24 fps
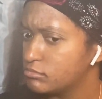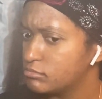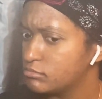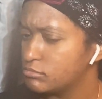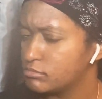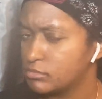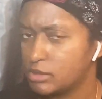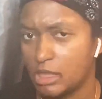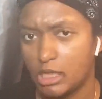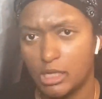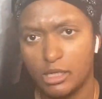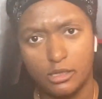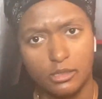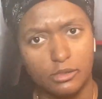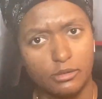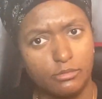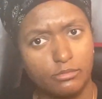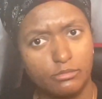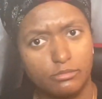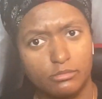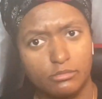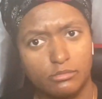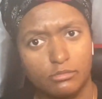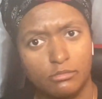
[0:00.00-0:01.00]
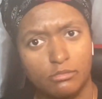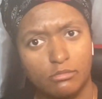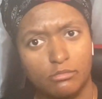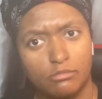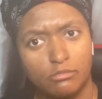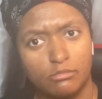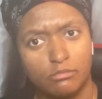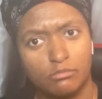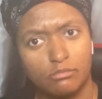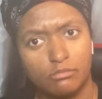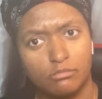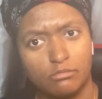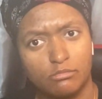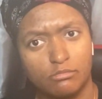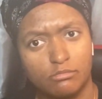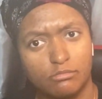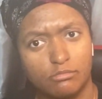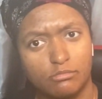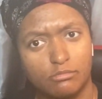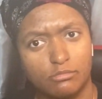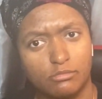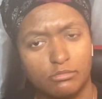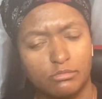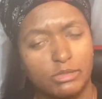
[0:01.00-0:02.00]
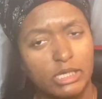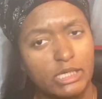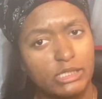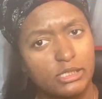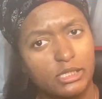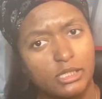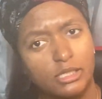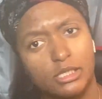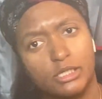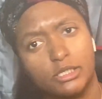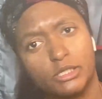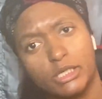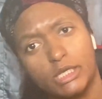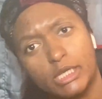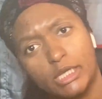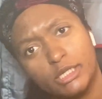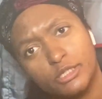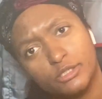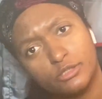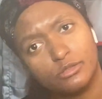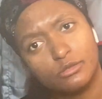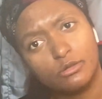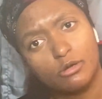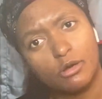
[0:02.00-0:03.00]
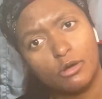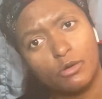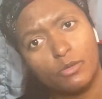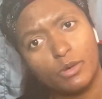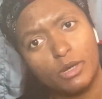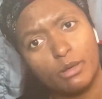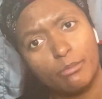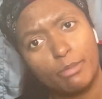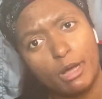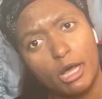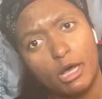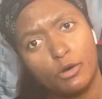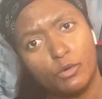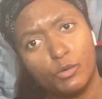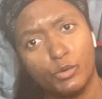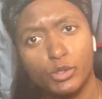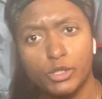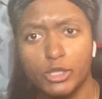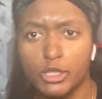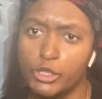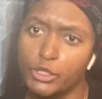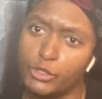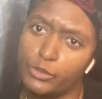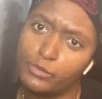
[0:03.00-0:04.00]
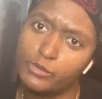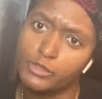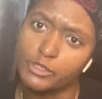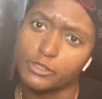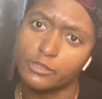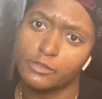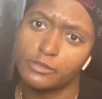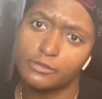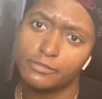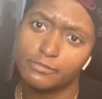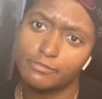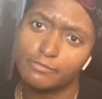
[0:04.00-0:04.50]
yeah, that's a little intro about Lunar.